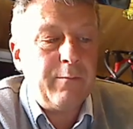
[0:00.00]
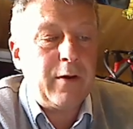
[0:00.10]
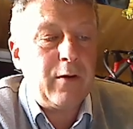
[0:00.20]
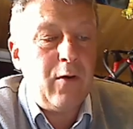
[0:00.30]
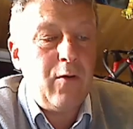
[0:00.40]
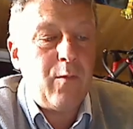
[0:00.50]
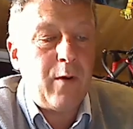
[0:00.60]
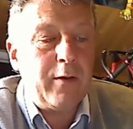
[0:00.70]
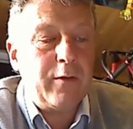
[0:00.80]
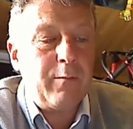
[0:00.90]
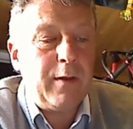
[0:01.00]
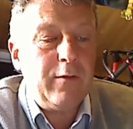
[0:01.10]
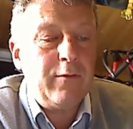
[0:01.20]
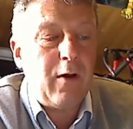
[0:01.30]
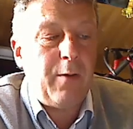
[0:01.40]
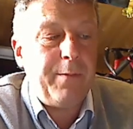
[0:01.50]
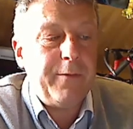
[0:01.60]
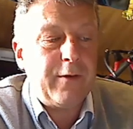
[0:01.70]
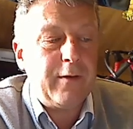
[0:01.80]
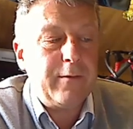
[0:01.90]
but no word that means the
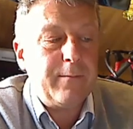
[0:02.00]
opposite.